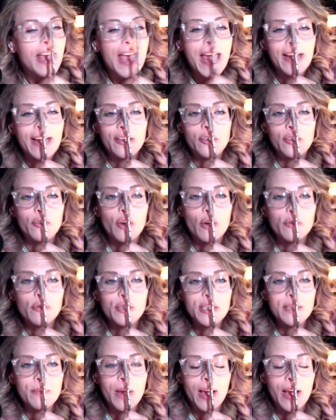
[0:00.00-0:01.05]
and you know
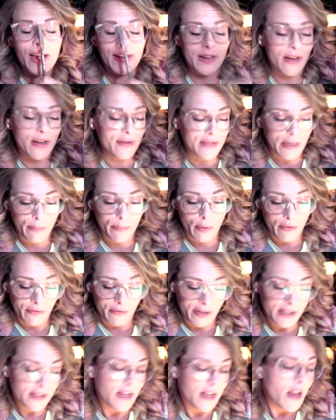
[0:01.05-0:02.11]
she's mine. I was like,
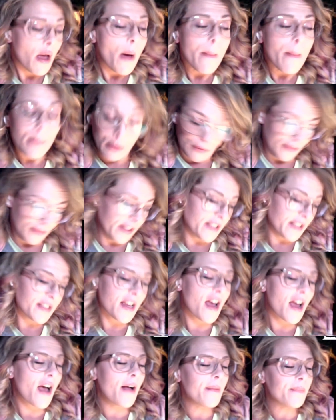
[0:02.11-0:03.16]
perfect. Perfect.
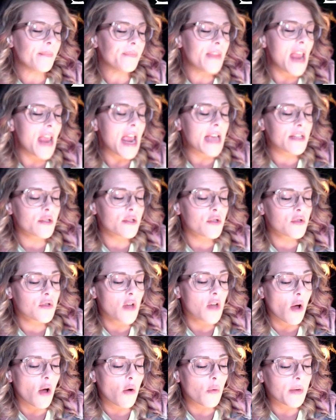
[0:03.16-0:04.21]
And
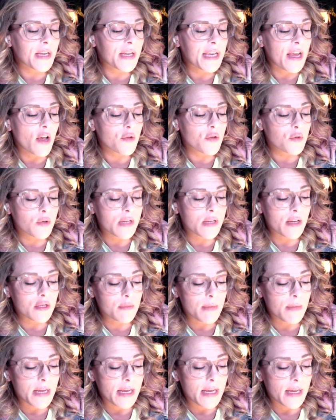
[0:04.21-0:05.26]
so he also tells
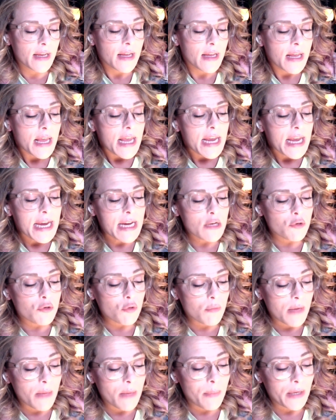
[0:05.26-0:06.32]
me he drew
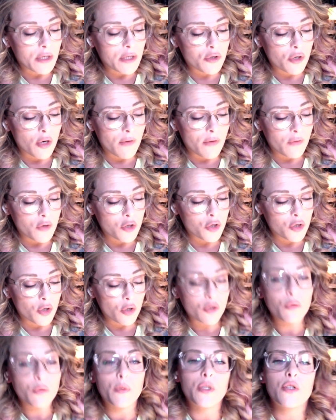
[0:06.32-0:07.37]
me a picture of a
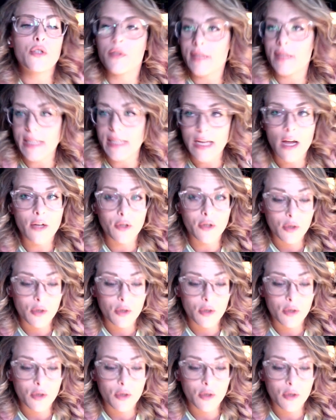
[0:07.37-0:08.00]
shirt, which you'll see on your